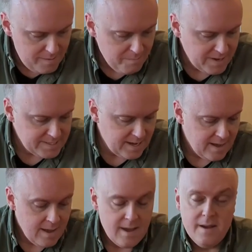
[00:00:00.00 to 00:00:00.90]
But
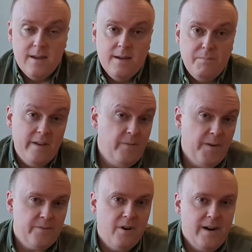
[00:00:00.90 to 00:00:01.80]
Masi
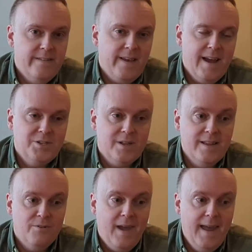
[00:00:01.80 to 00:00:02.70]
Agricola is actually
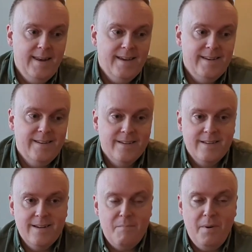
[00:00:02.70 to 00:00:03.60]
located
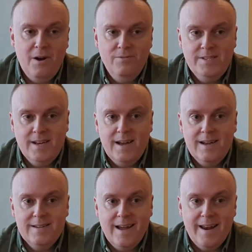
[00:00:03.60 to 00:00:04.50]
about
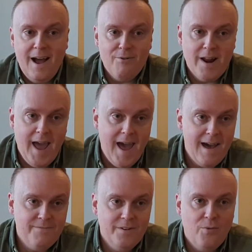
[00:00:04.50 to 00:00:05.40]
an hour and a
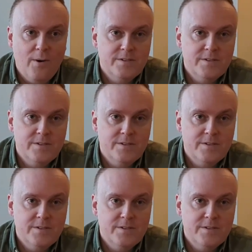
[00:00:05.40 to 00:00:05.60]
half to 2 hours